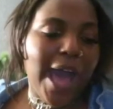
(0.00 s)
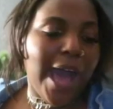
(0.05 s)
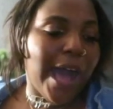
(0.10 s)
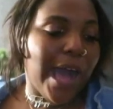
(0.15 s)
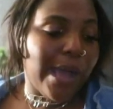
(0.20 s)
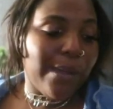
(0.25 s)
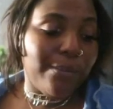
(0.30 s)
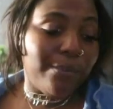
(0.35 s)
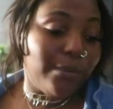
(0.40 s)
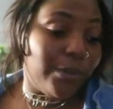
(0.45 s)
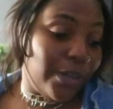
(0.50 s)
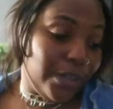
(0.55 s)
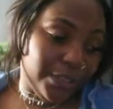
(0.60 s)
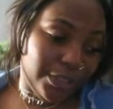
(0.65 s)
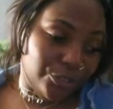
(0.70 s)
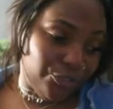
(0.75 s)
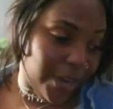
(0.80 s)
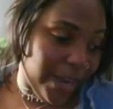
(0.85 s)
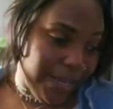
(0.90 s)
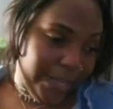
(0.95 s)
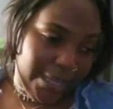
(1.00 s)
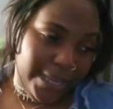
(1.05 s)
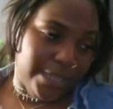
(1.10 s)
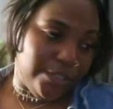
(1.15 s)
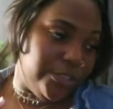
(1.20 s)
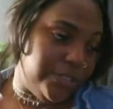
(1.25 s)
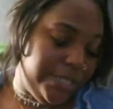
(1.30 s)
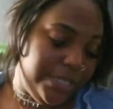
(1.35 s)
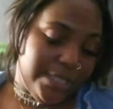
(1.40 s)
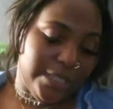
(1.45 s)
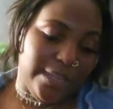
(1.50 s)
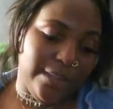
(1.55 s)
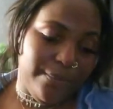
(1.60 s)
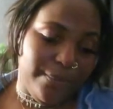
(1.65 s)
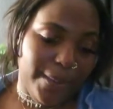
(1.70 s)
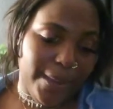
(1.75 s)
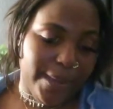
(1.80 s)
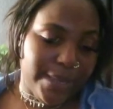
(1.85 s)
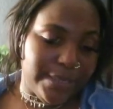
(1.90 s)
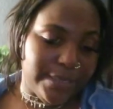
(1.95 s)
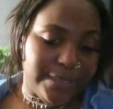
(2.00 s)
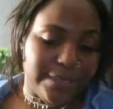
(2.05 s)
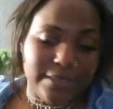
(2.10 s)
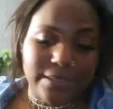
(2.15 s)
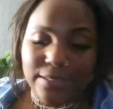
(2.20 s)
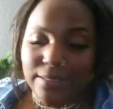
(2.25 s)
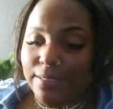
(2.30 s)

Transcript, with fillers: i'm gonna try to catch these up as